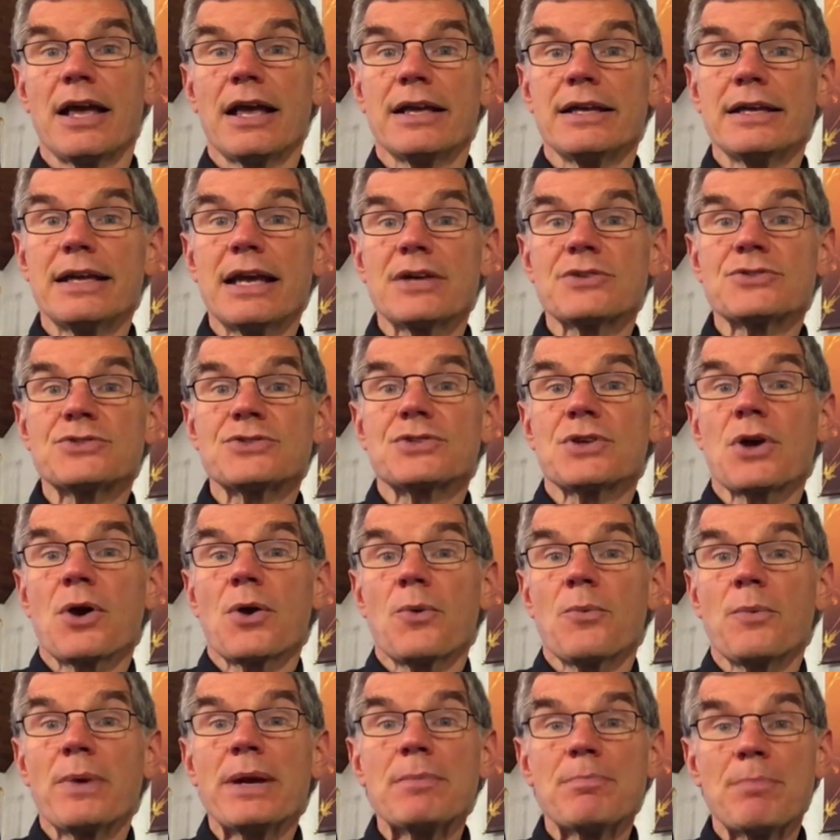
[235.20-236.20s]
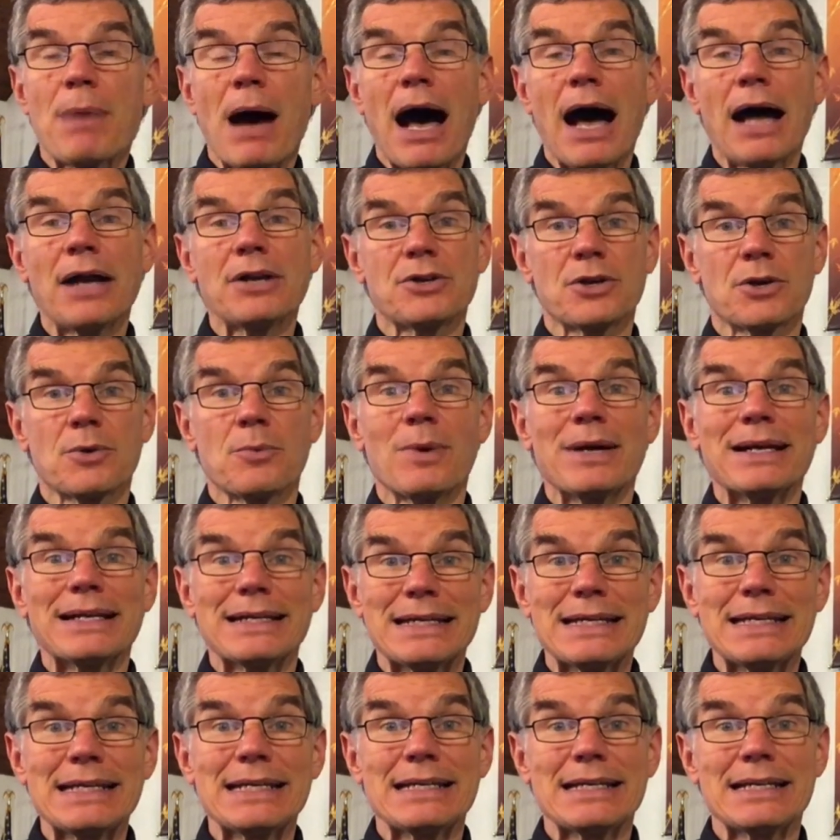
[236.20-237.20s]
Yes, we ponder what
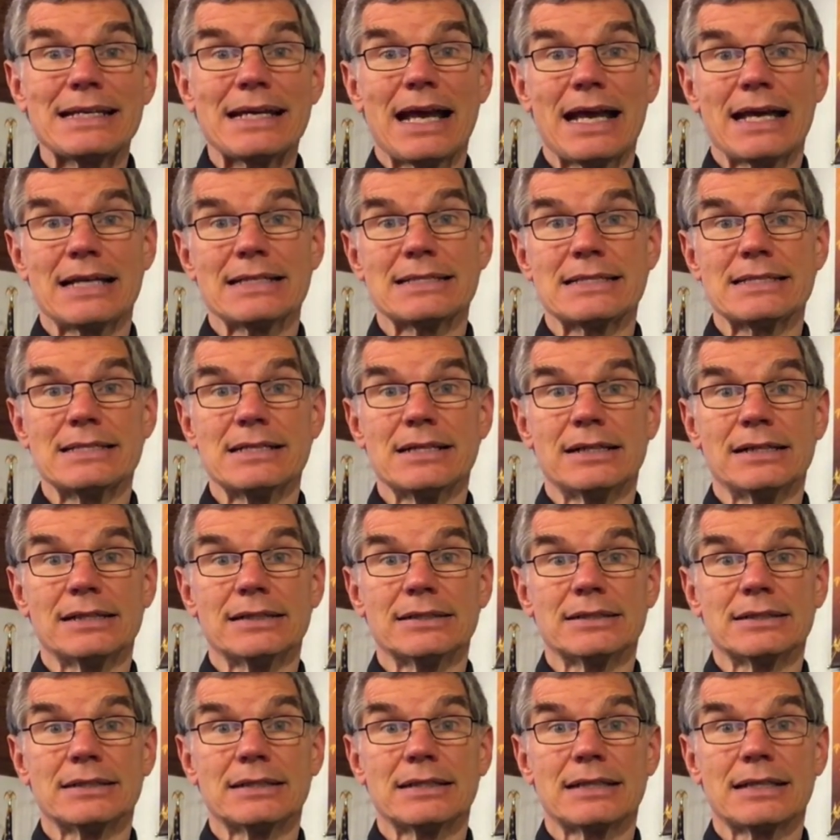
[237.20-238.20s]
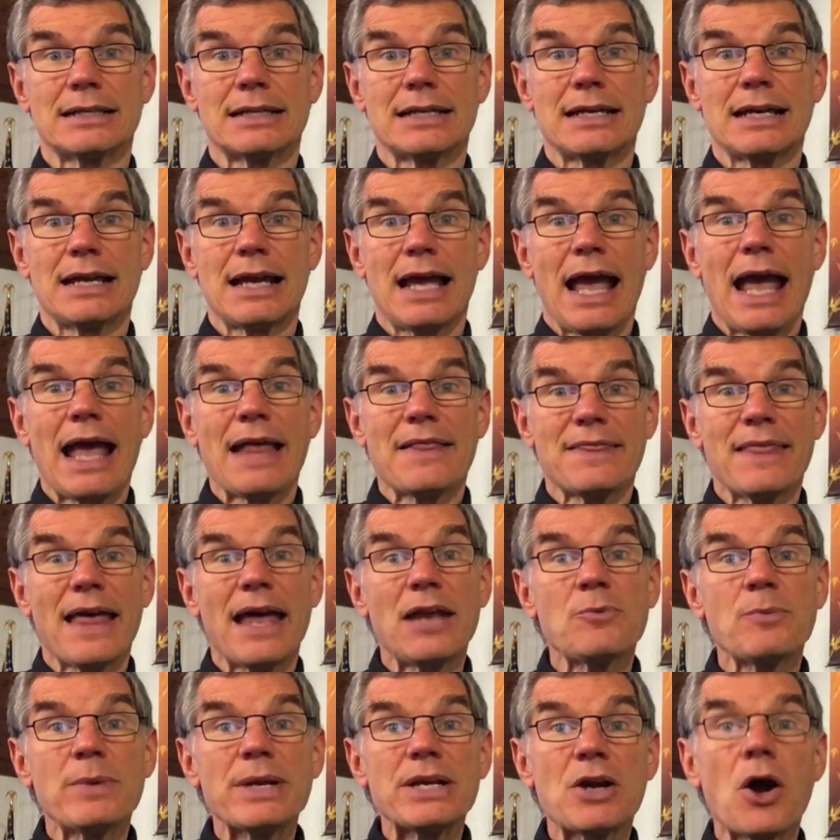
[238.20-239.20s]
he has done, and
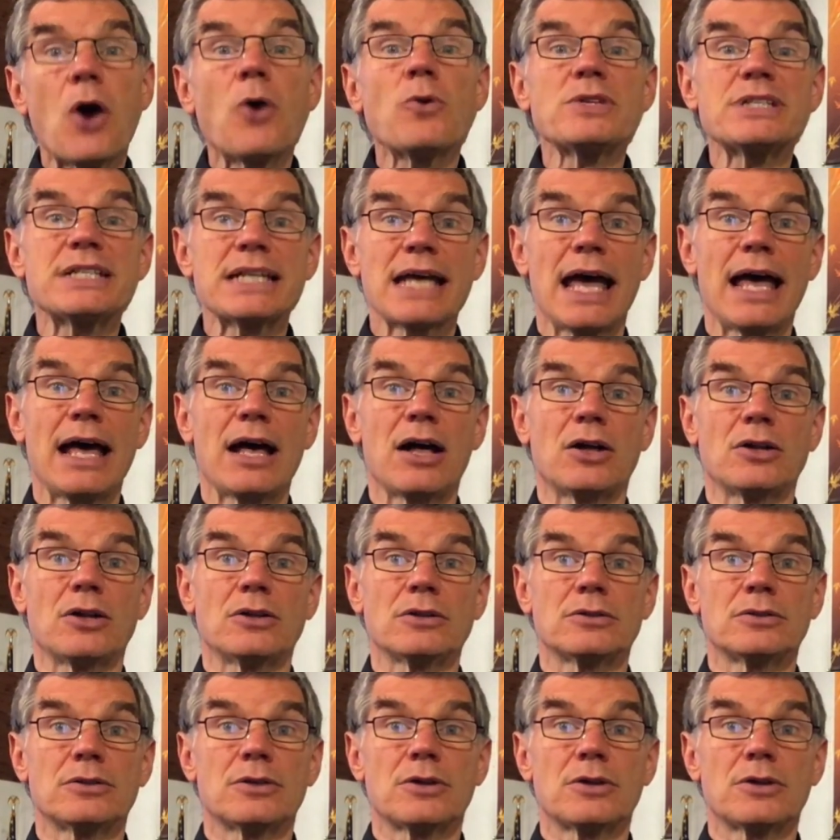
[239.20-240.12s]
then we go tell